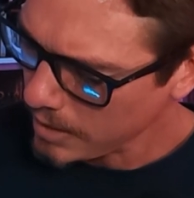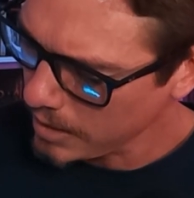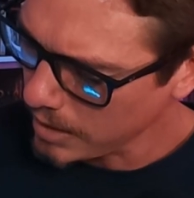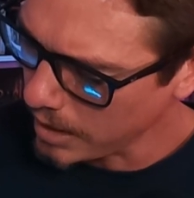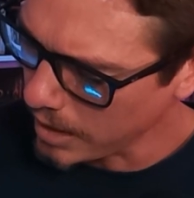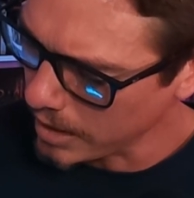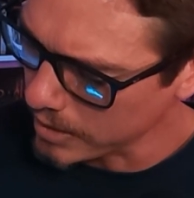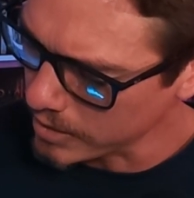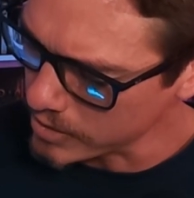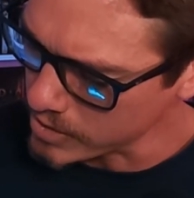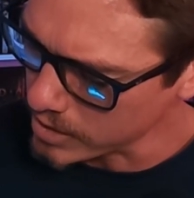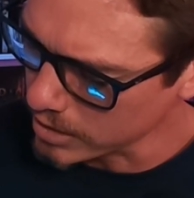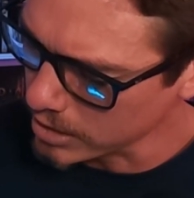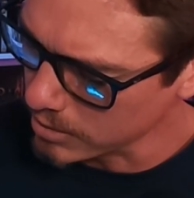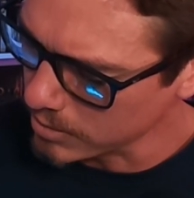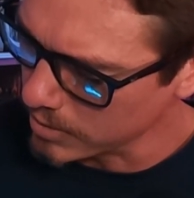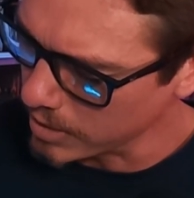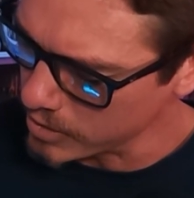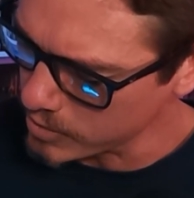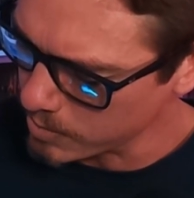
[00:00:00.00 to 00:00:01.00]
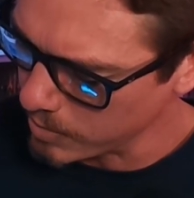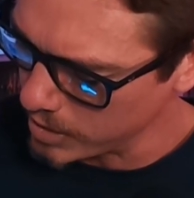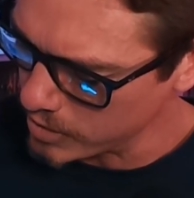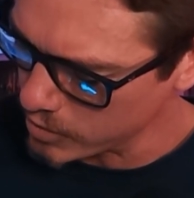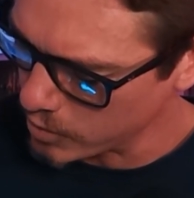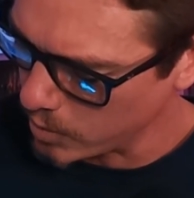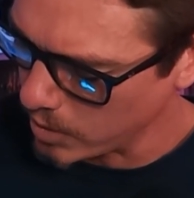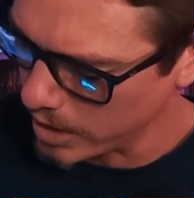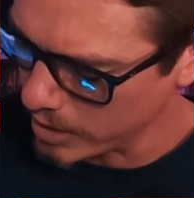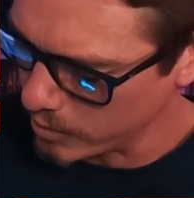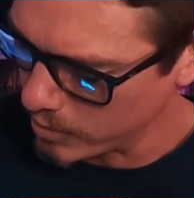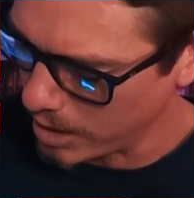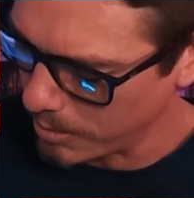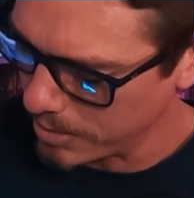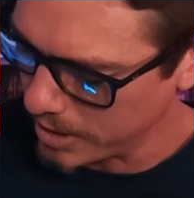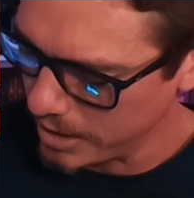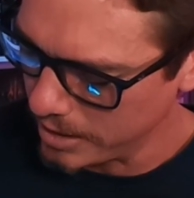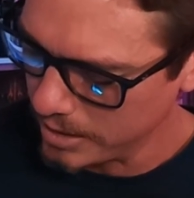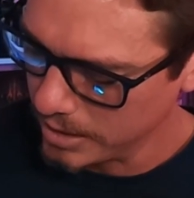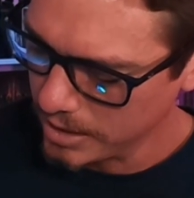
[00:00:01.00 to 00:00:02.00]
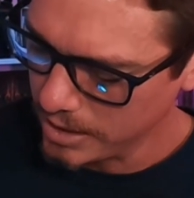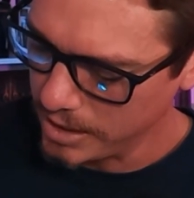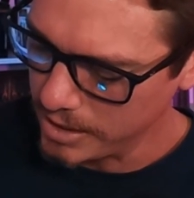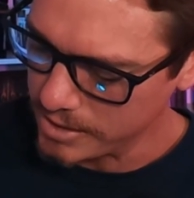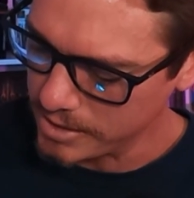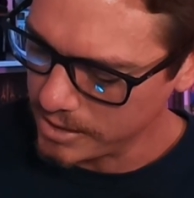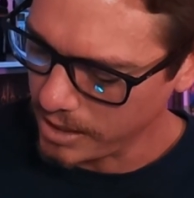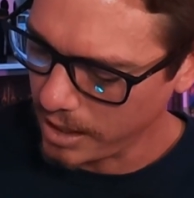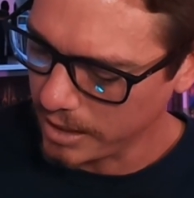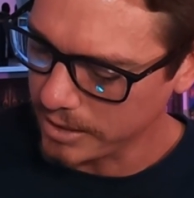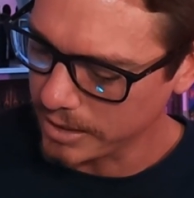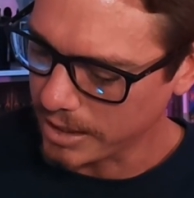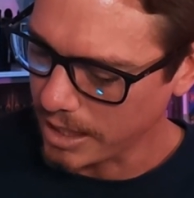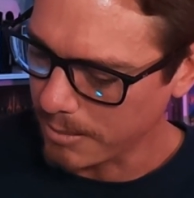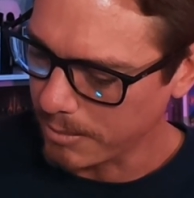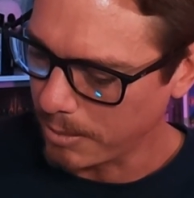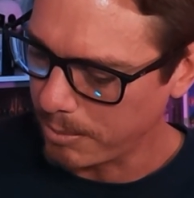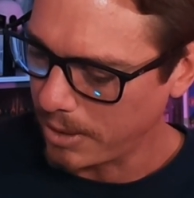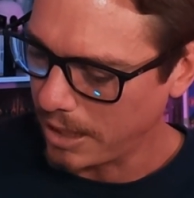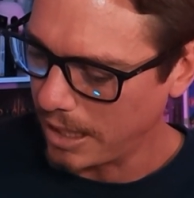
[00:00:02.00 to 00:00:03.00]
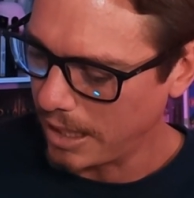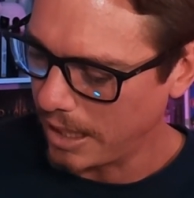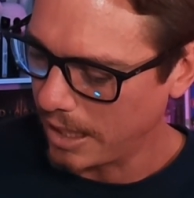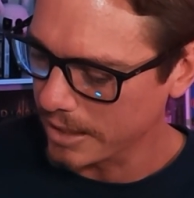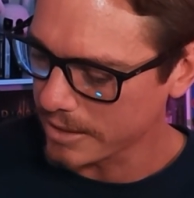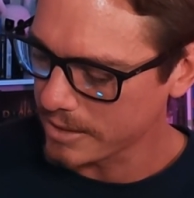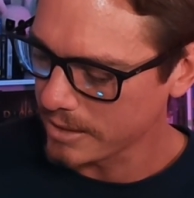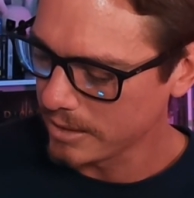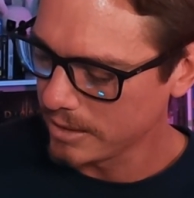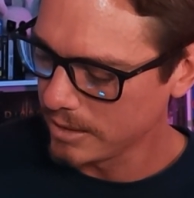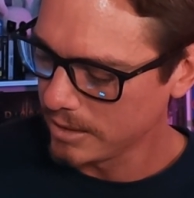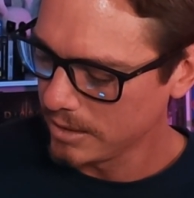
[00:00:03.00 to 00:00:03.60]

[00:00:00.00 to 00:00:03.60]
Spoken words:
It's quite grubby. It's starting to come apart.